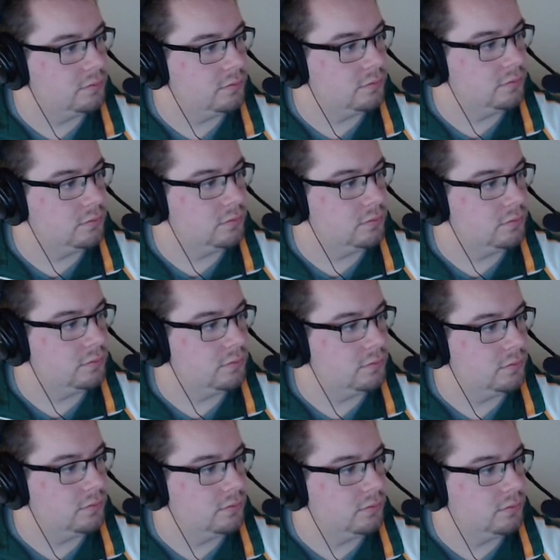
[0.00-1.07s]

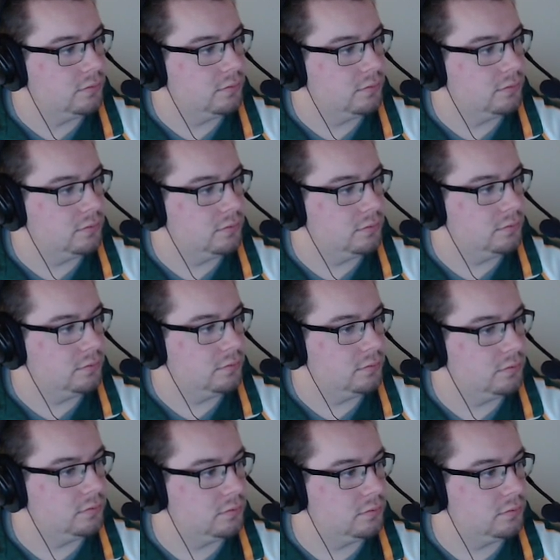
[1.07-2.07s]
No words are spoken by the person on screen.